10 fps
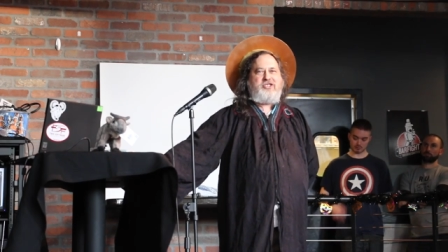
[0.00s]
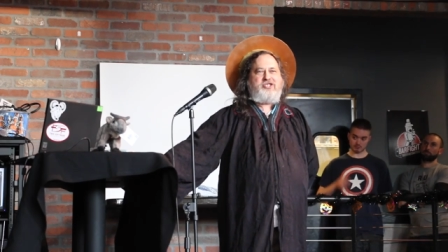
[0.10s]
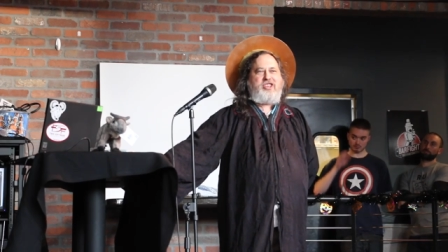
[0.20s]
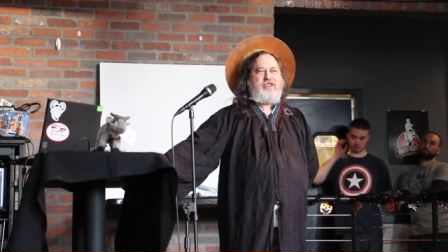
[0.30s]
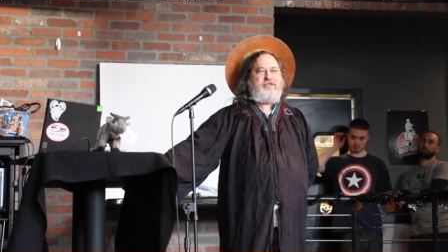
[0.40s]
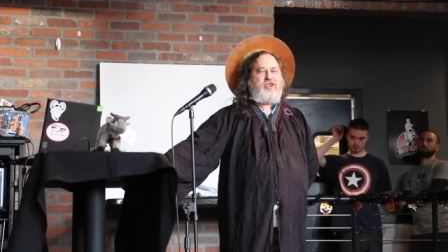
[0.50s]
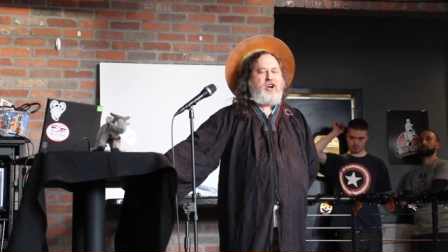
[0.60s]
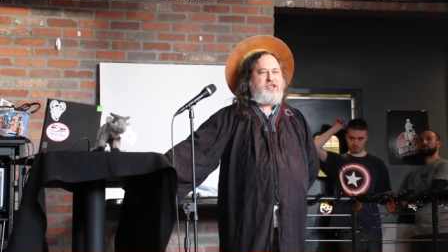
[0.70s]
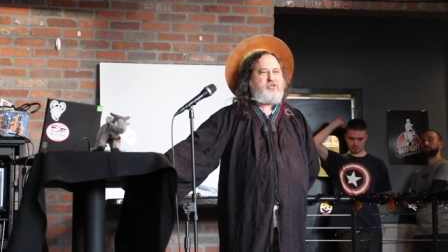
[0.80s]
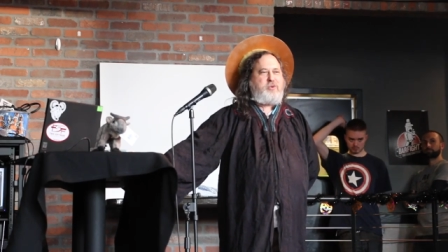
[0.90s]
Instead of
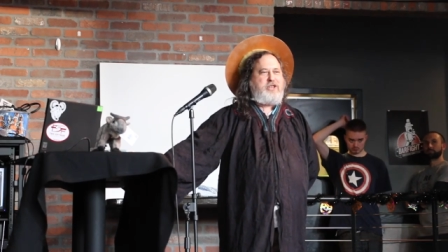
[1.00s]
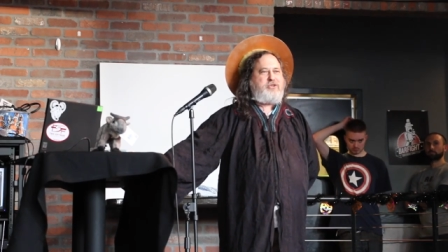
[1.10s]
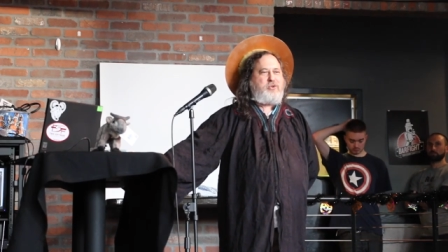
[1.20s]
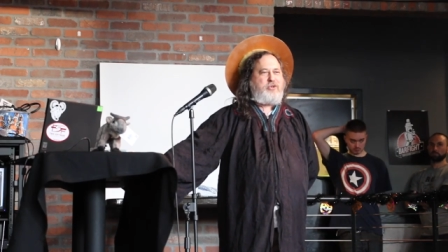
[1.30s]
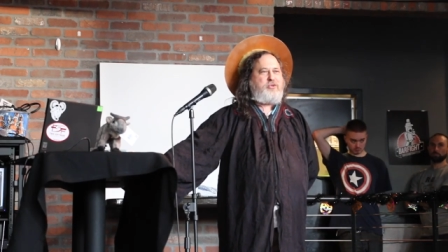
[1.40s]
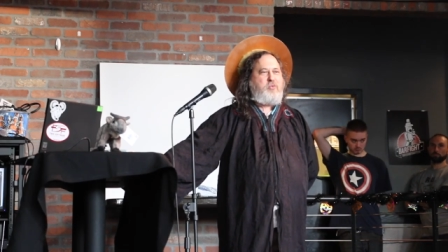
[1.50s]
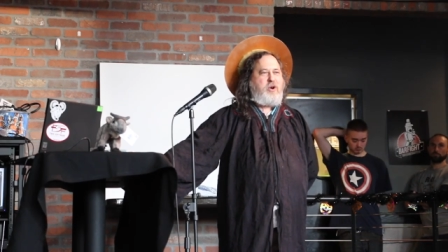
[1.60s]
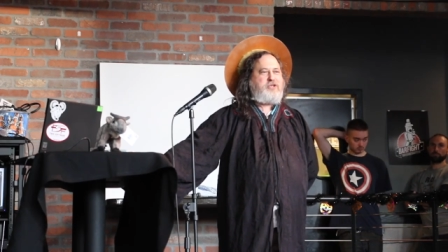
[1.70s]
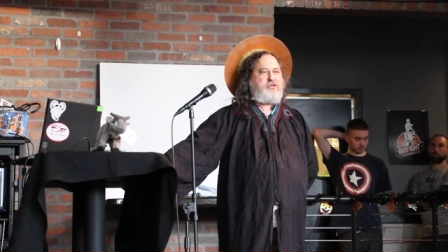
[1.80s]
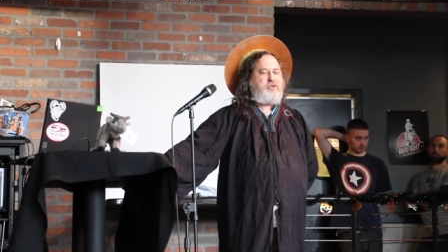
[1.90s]
gods, we adore the
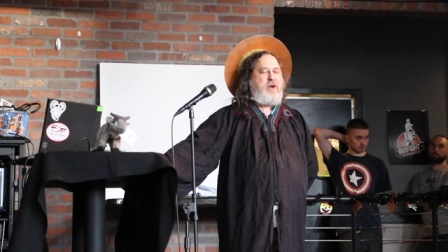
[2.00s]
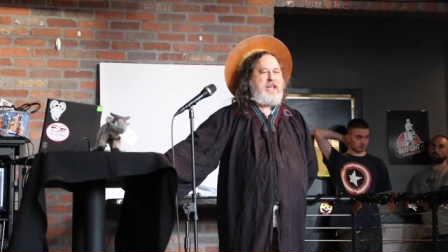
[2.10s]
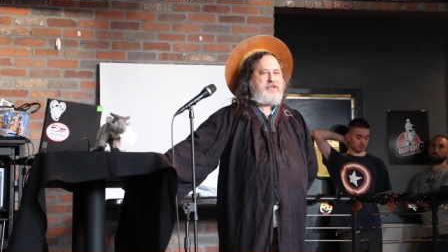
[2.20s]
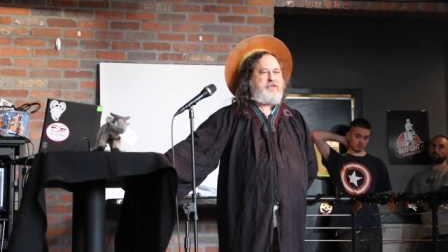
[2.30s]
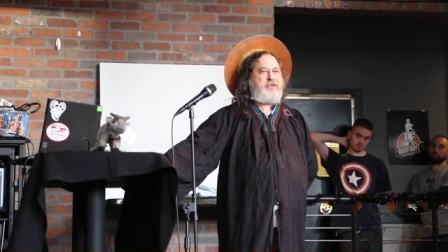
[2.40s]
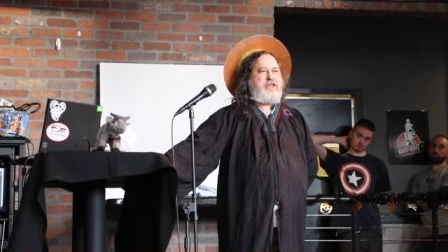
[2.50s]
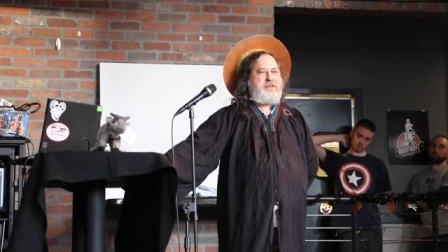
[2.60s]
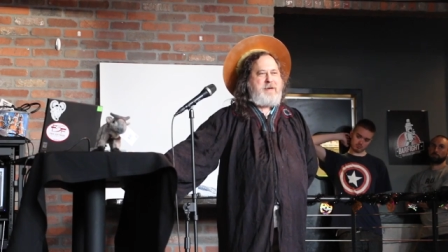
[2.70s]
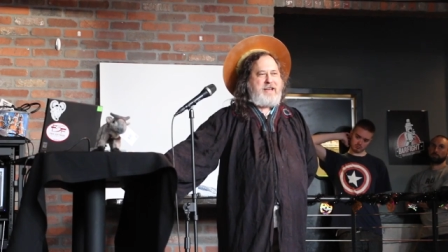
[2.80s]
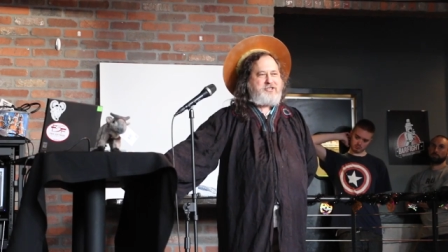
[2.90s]
one true editor,
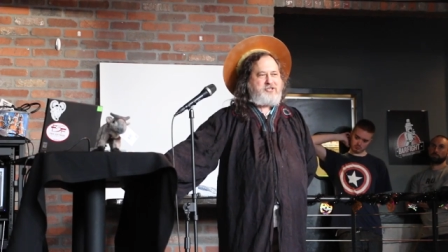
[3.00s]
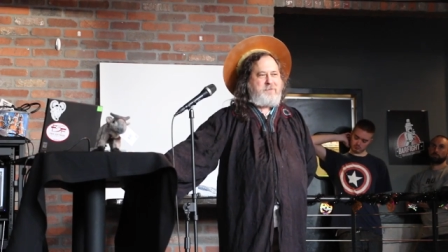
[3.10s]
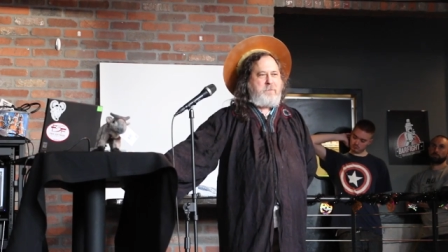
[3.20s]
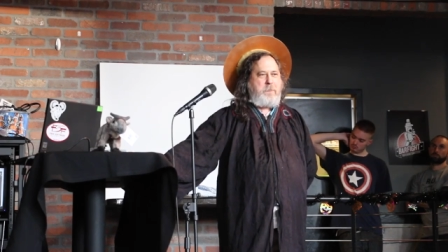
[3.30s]
Emacs.